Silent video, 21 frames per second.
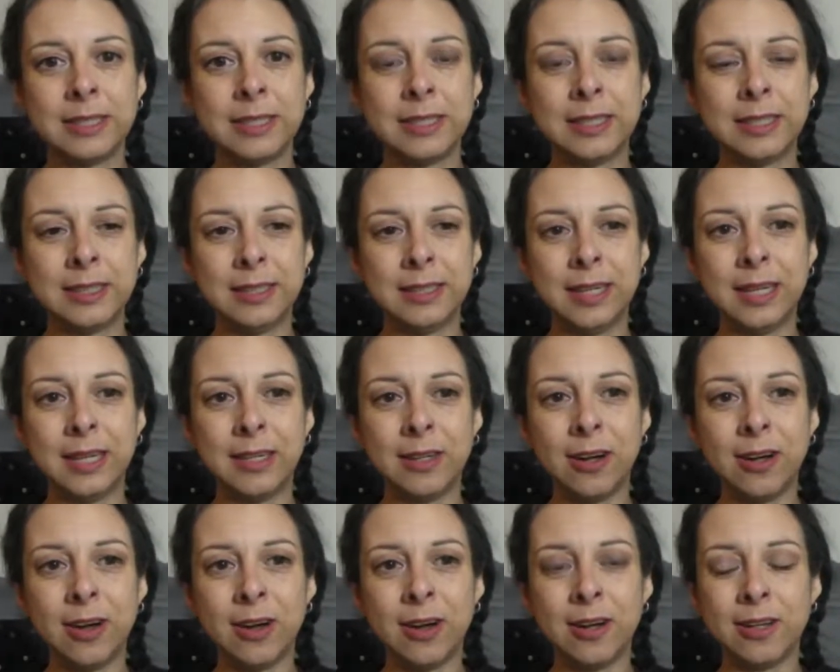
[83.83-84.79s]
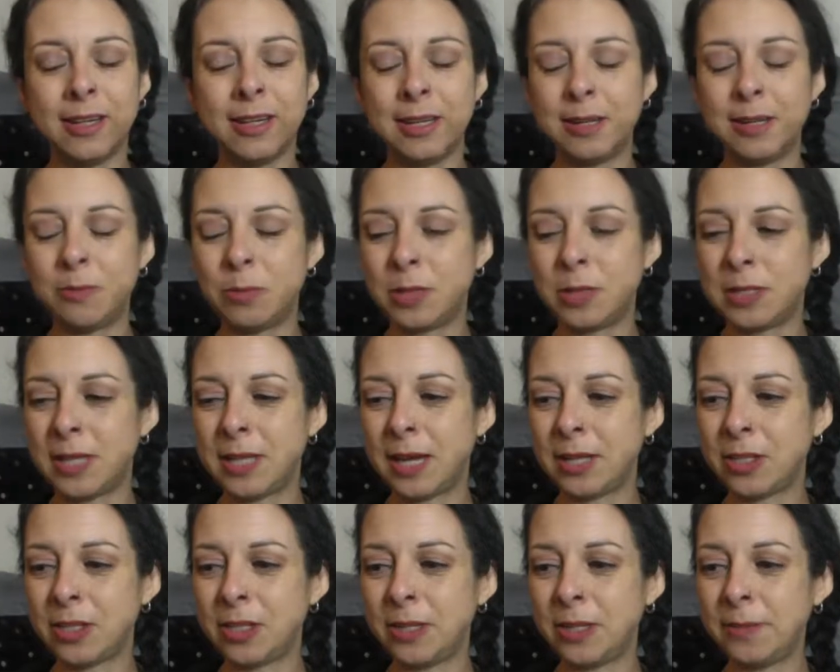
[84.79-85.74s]
yang card in
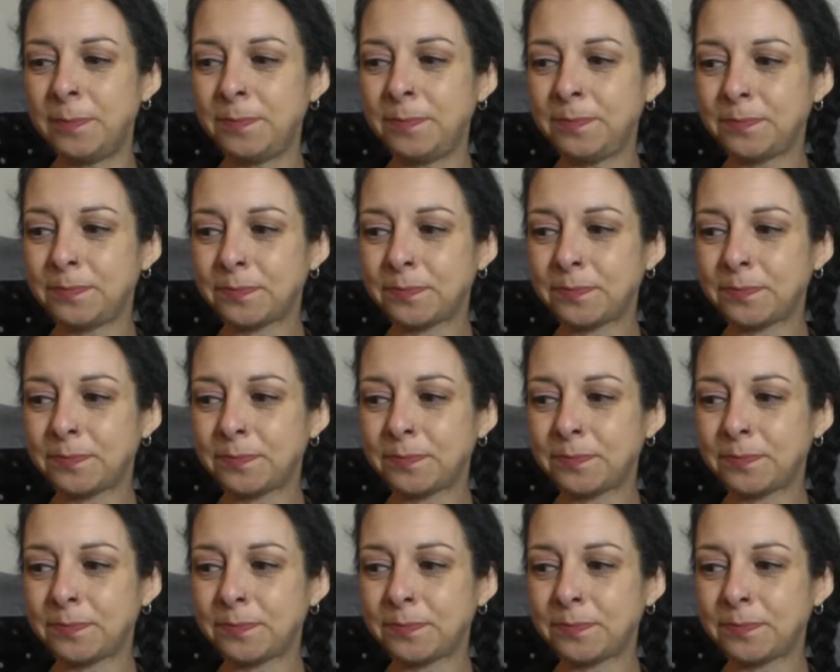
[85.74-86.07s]
protection,